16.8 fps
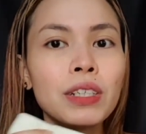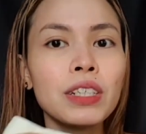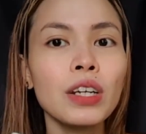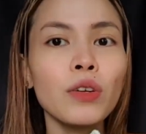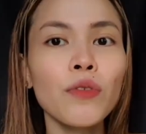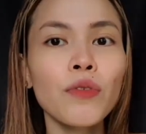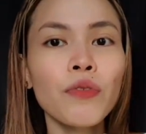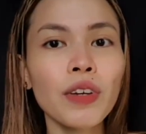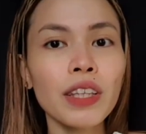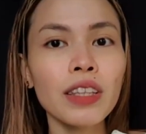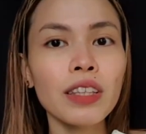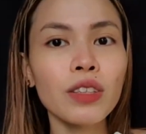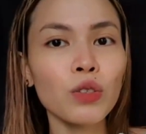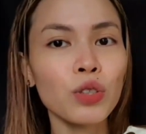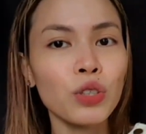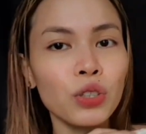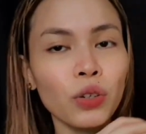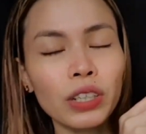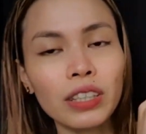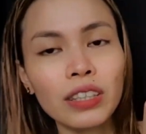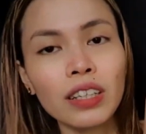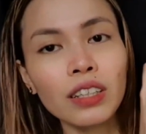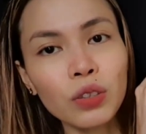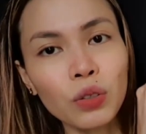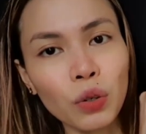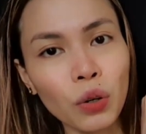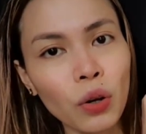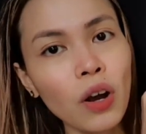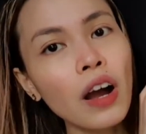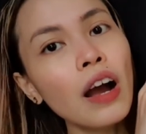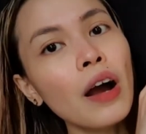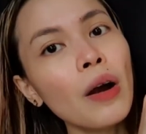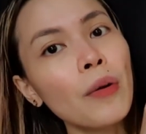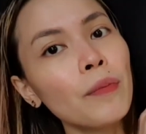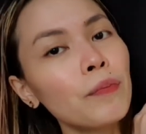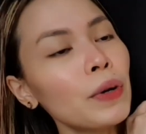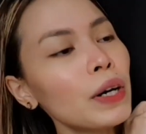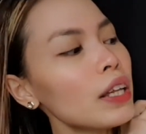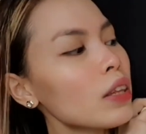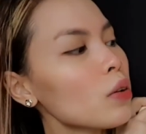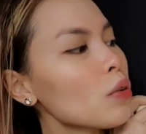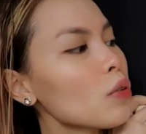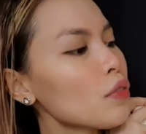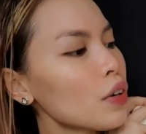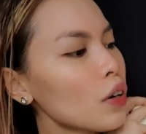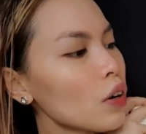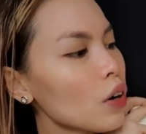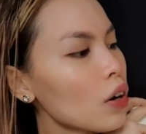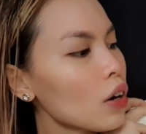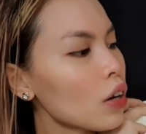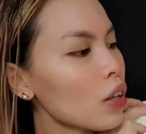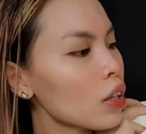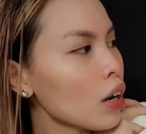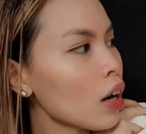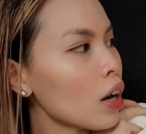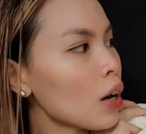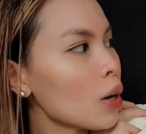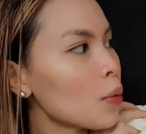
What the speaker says: masyadong fit itong short na to. But overall,